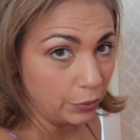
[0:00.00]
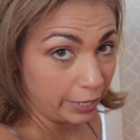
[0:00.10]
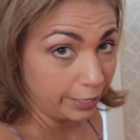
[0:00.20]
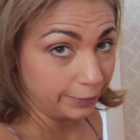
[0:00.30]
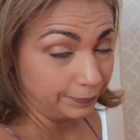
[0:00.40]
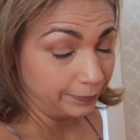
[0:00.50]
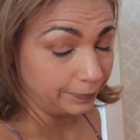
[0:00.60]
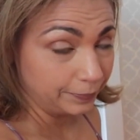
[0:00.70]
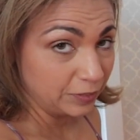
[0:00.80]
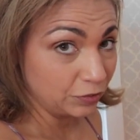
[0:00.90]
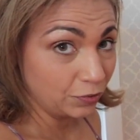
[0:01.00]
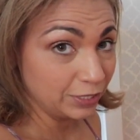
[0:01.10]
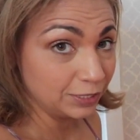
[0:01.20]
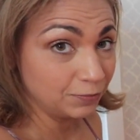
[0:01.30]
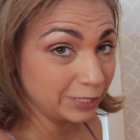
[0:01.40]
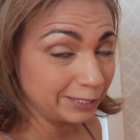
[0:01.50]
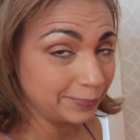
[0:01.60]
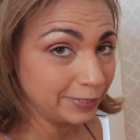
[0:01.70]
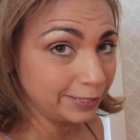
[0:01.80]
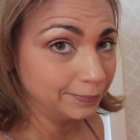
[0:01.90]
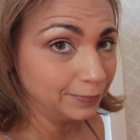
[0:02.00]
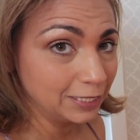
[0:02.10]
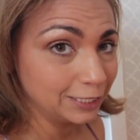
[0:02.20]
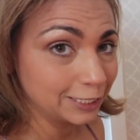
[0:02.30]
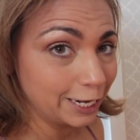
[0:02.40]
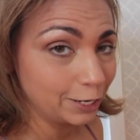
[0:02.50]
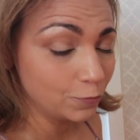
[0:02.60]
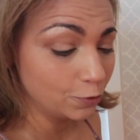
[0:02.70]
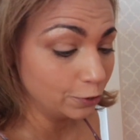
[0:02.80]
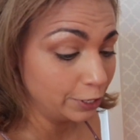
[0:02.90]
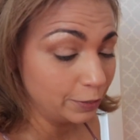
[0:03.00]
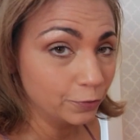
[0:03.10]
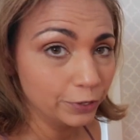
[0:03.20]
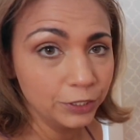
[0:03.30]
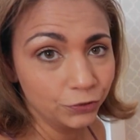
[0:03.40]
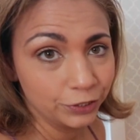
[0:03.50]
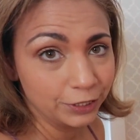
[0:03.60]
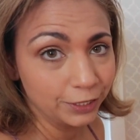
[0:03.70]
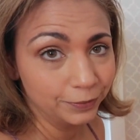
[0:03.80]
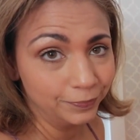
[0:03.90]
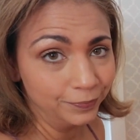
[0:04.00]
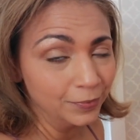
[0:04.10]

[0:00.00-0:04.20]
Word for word: Okay, so this recipe is getting more and more interesting.